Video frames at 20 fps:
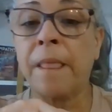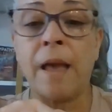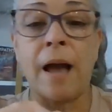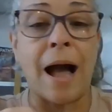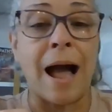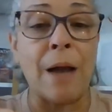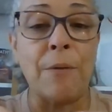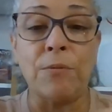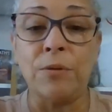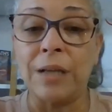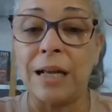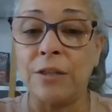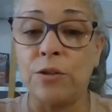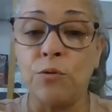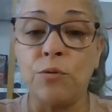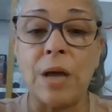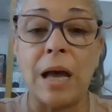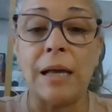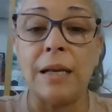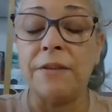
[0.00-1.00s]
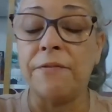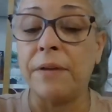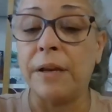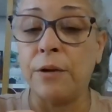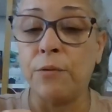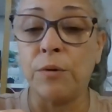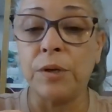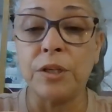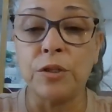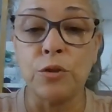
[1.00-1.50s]
I will not do that. And if
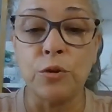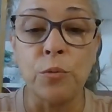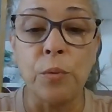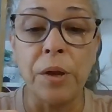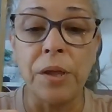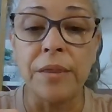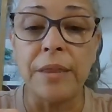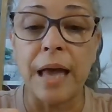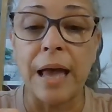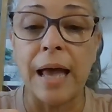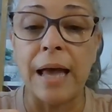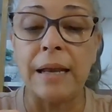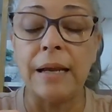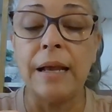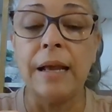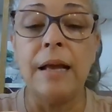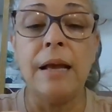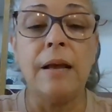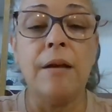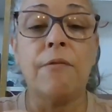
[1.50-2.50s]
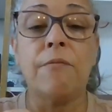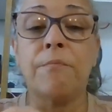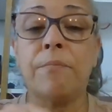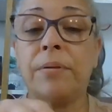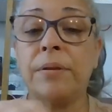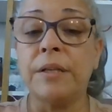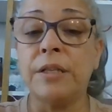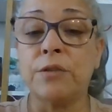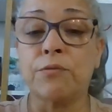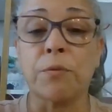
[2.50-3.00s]
anyone is doing that,
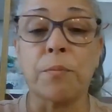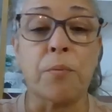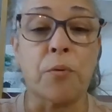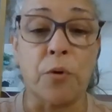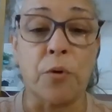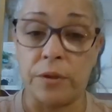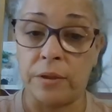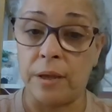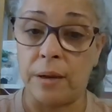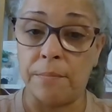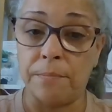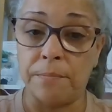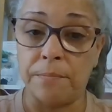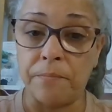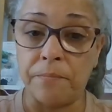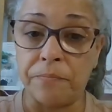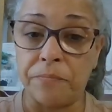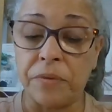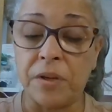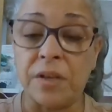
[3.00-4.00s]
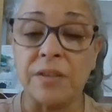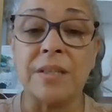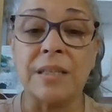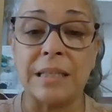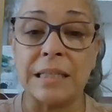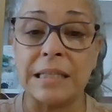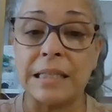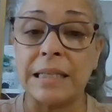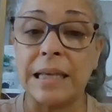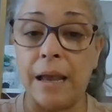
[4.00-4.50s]
please report them because it's
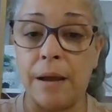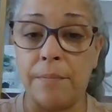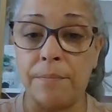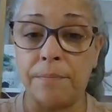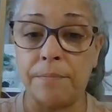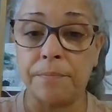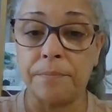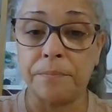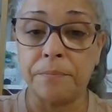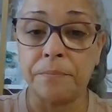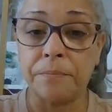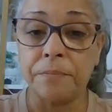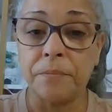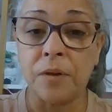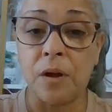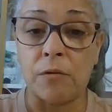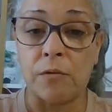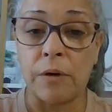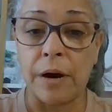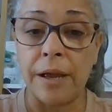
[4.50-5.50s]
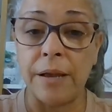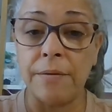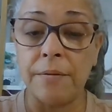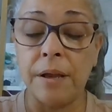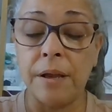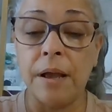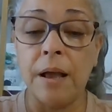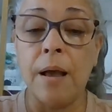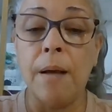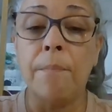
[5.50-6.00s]
a scam. All right.
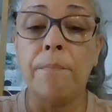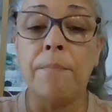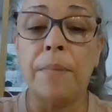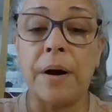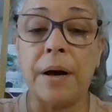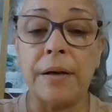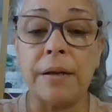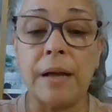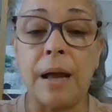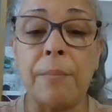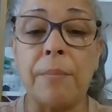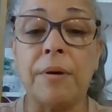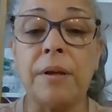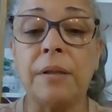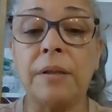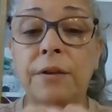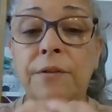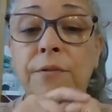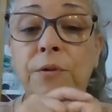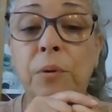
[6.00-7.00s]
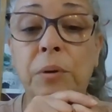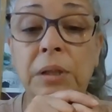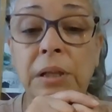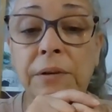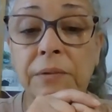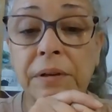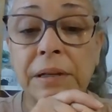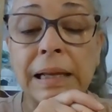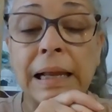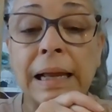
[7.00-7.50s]
But I'm going to leave you in
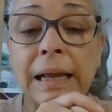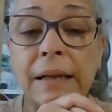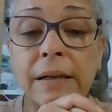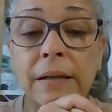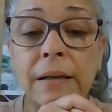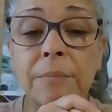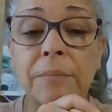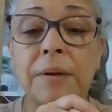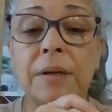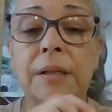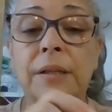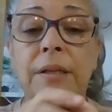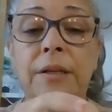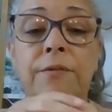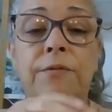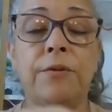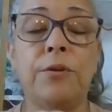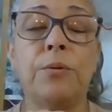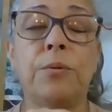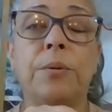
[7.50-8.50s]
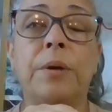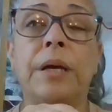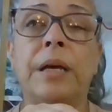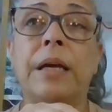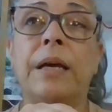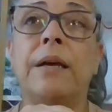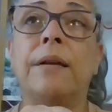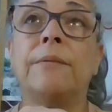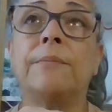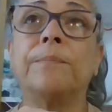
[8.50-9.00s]
love and light. I'm going to leave you
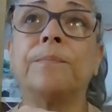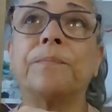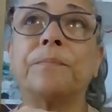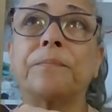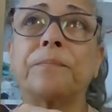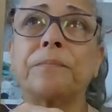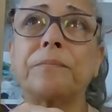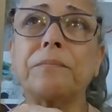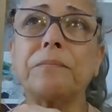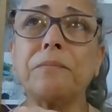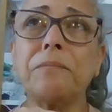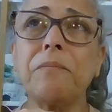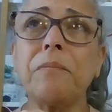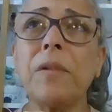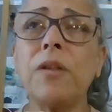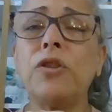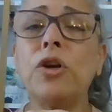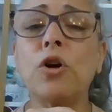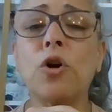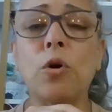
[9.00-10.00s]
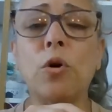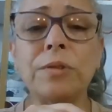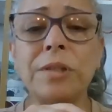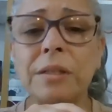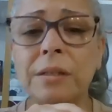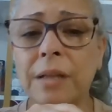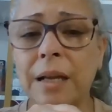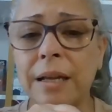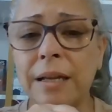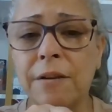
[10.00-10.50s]
in the
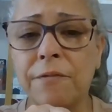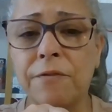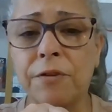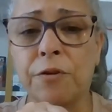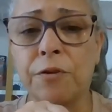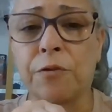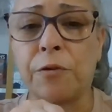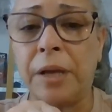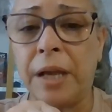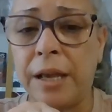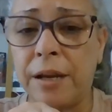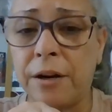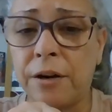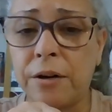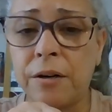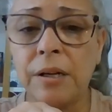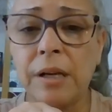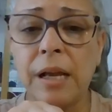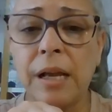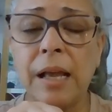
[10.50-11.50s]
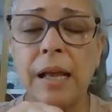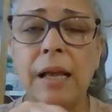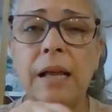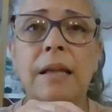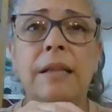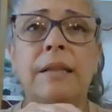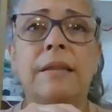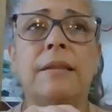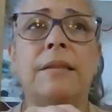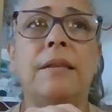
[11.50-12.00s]
golden light of the Creator,
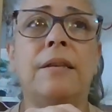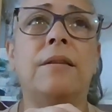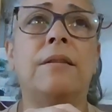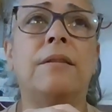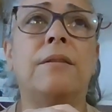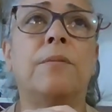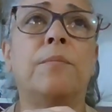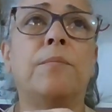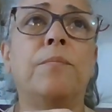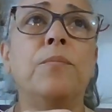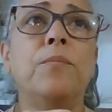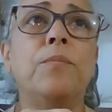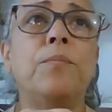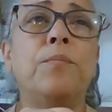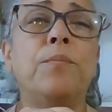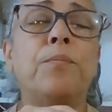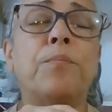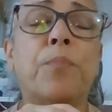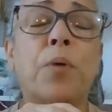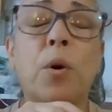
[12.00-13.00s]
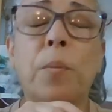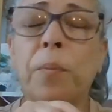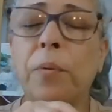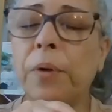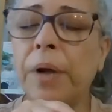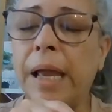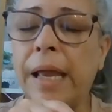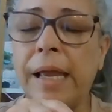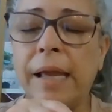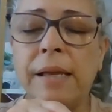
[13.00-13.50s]
the purple
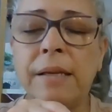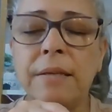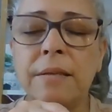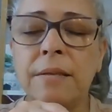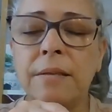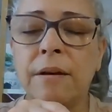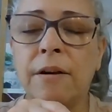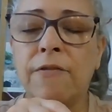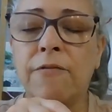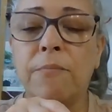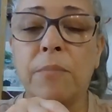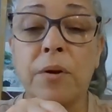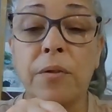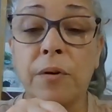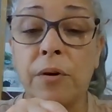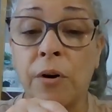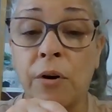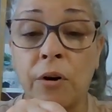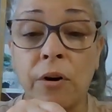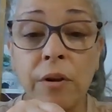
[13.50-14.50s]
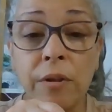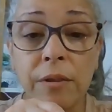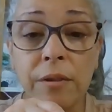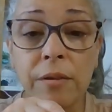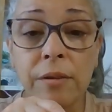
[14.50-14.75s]
haze of Mother Earth.